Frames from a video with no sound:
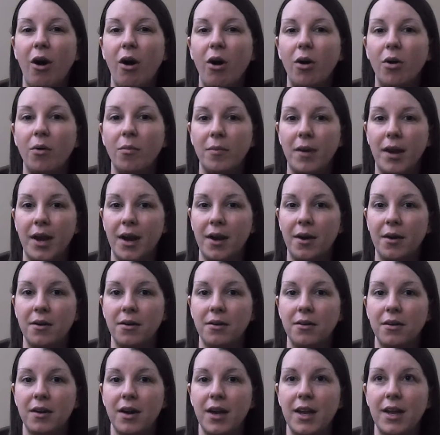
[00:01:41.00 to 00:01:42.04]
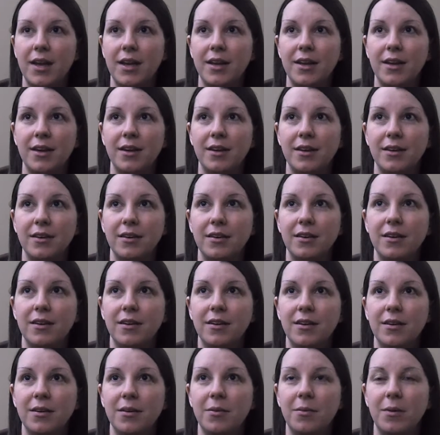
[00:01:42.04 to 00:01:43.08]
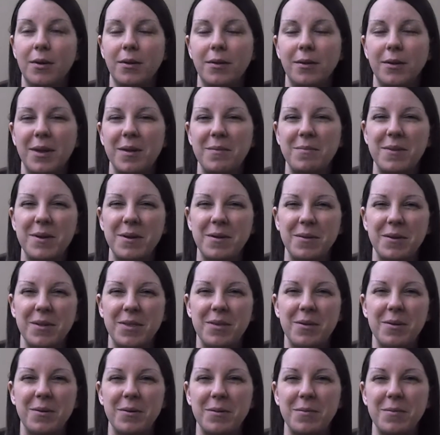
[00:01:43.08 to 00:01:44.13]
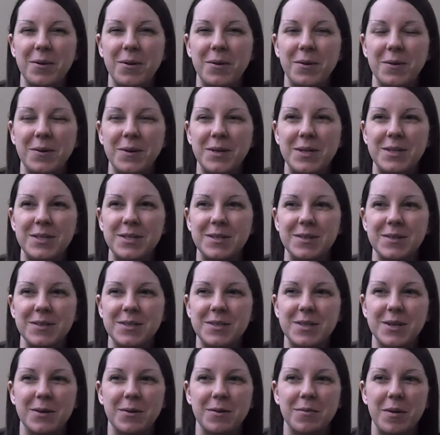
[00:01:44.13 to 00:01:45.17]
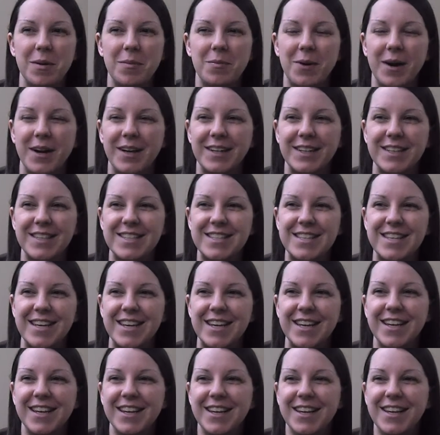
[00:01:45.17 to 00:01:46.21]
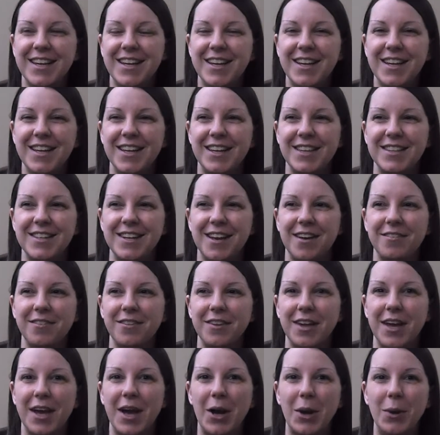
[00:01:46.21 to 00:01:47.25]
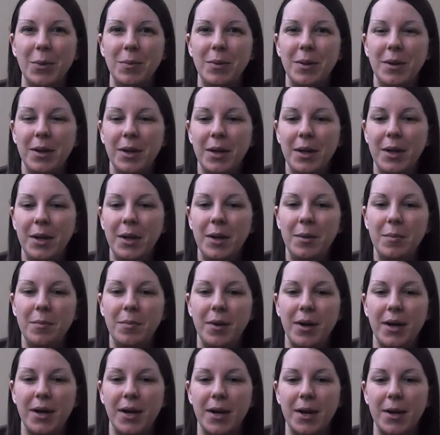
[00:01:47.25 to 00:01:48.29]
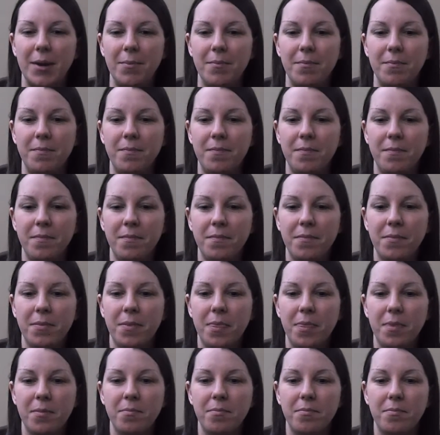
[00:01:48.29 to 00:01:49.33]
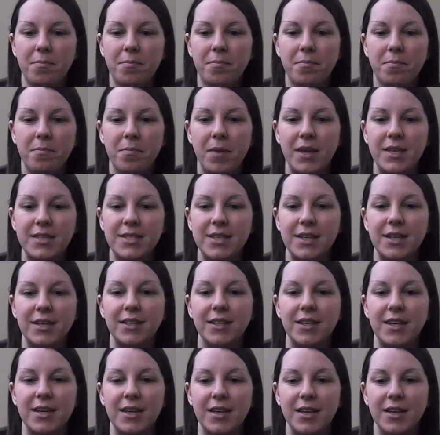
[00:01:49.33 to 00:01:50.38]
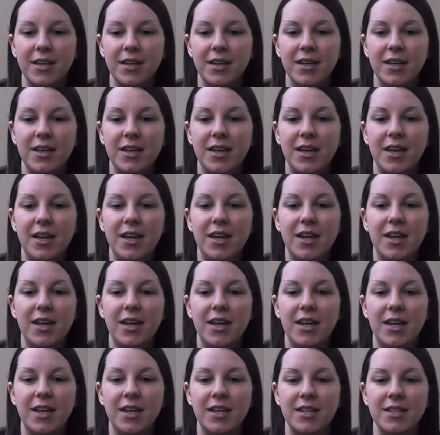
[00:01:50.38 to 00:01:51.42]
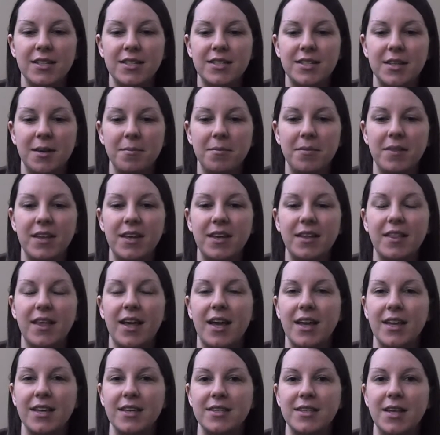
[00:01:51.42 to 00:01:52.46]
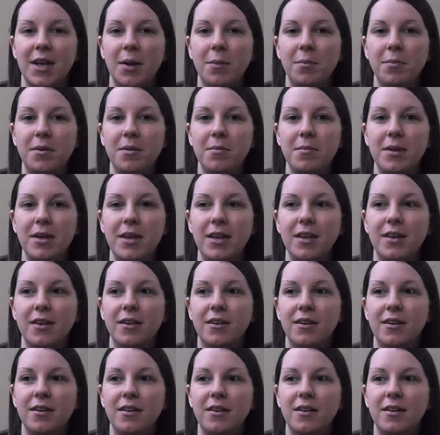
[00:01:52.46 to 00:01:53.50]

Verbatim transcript: calm now, and whether that be with hormonal issues too with my pregnancy, that's definitely a help. But basically, it is something that has helped me,